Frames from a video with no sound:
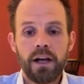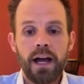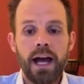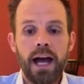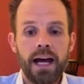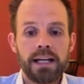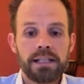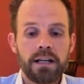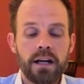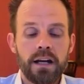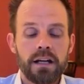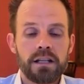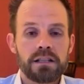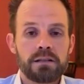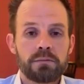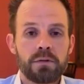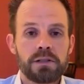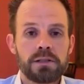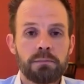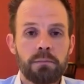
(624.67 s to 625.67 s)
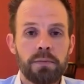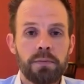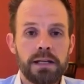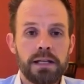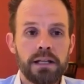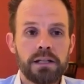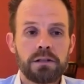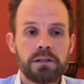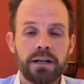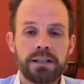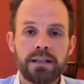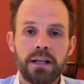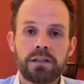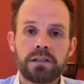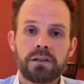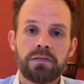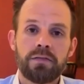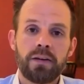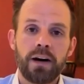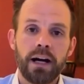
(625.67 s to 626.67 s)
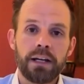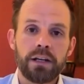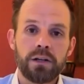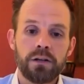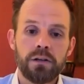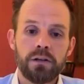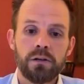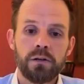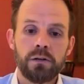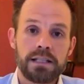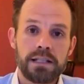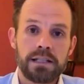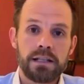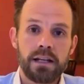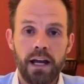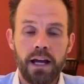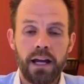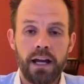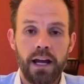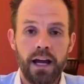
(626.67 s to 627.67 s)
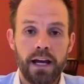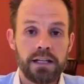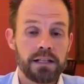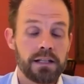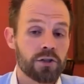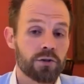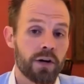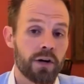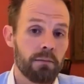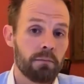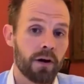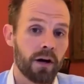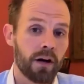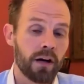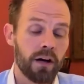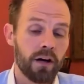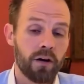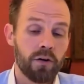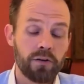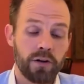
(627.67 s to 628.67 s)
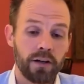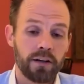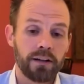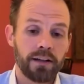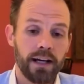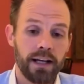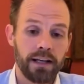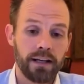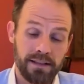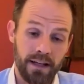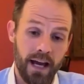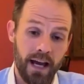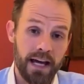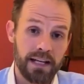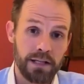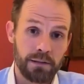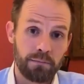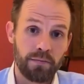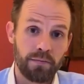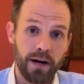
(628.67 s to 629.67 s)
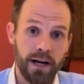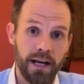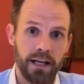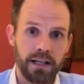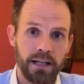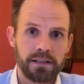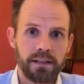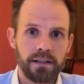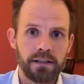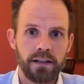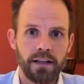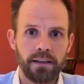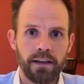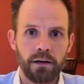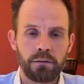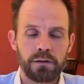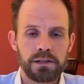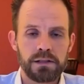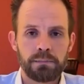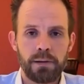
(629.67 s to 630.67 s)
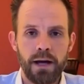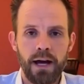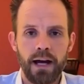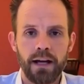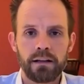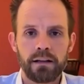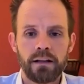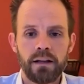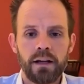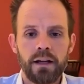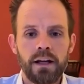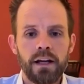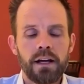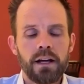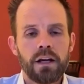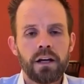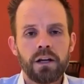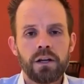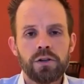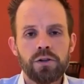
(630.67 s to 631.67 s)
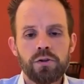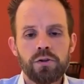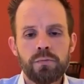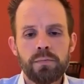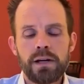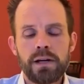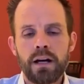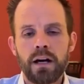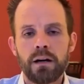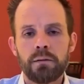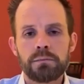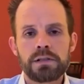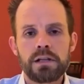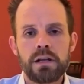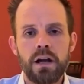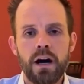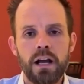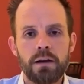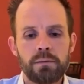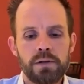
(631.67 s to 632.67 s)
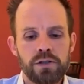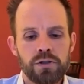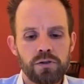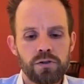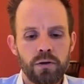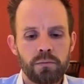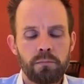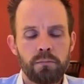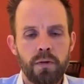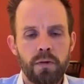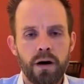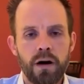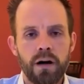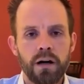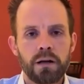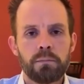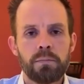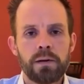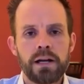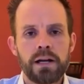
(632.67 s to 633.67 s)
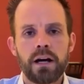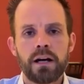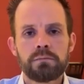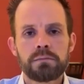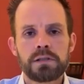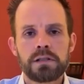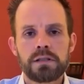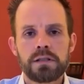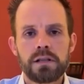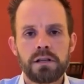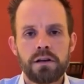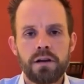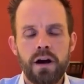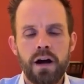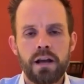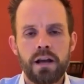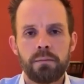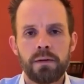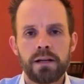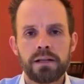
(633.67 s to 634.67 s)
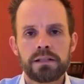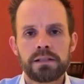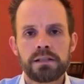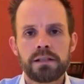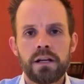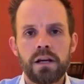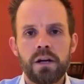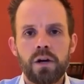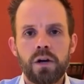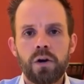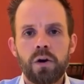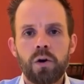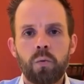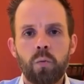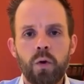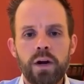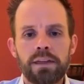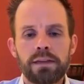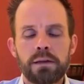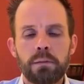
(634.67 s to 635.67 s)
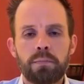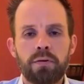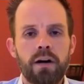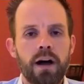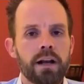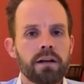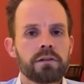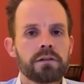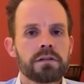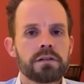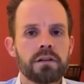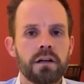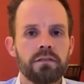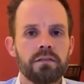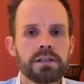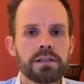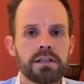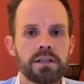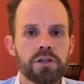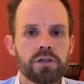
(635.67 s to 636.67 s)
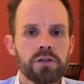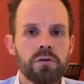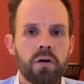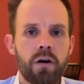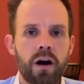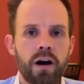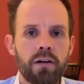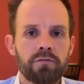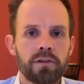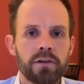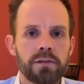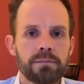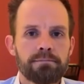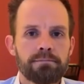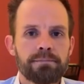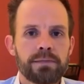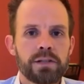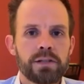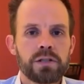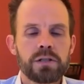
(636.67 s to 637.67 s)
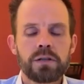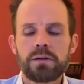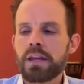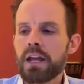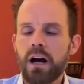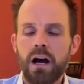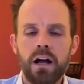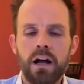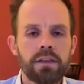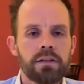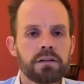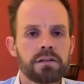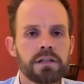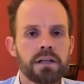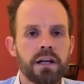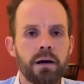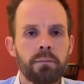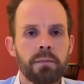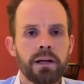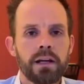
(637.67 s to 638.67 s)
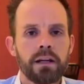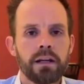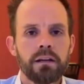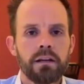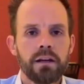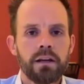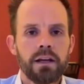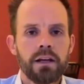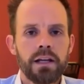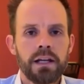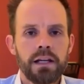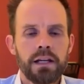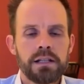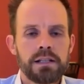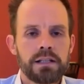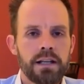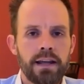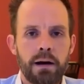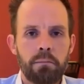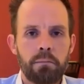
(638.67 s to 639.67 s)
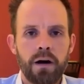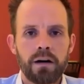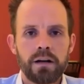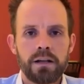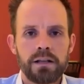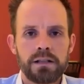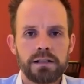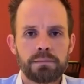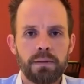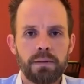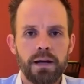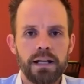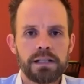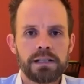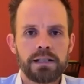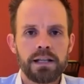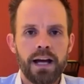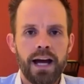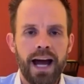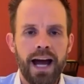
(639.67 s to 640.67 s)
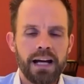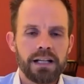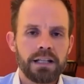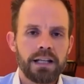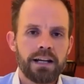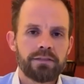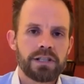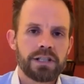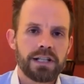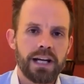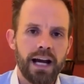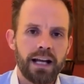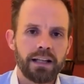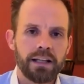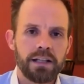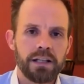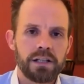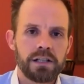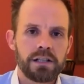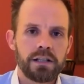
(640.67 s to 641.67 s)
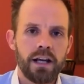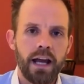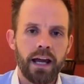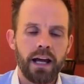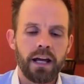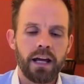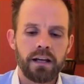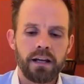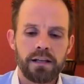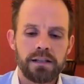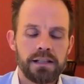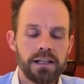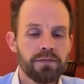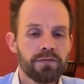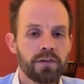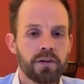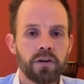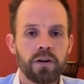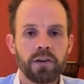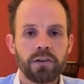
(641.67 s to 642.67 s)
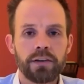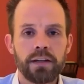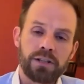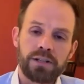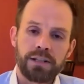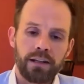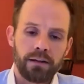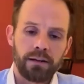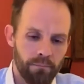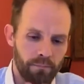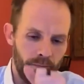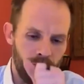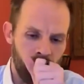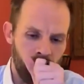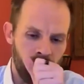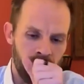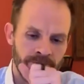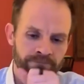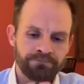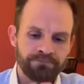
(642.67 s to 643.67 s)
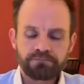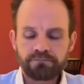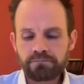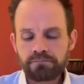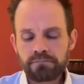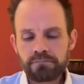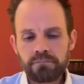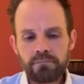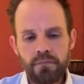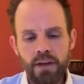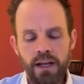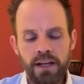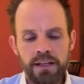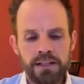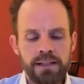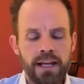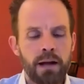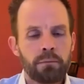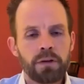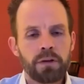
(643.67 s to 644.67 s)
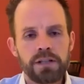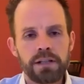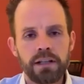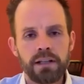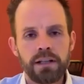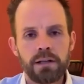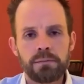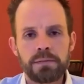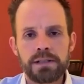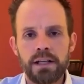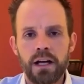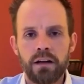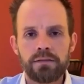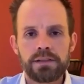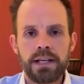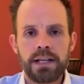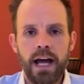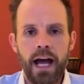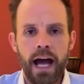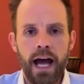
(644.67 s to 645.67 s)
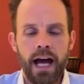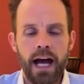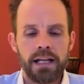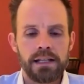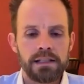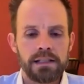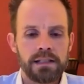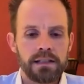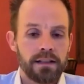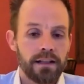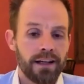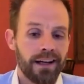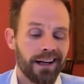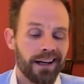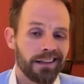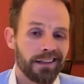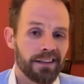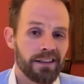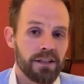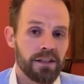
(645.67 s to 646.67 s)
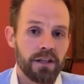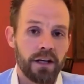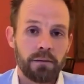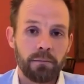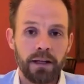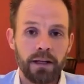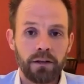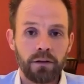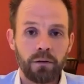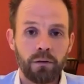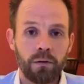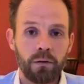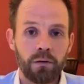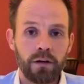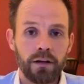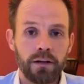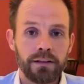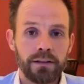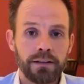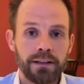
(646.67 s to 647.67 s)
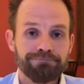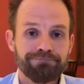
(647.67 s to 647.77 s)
as customers begin to identify you as a trademark owner and as a brand that they respect, you become synonymous, your mark becomes synonymous with the product or service that you offer, so that others coming into that market space actually have a challenge and a difficulty establishing themselves as a legitimate or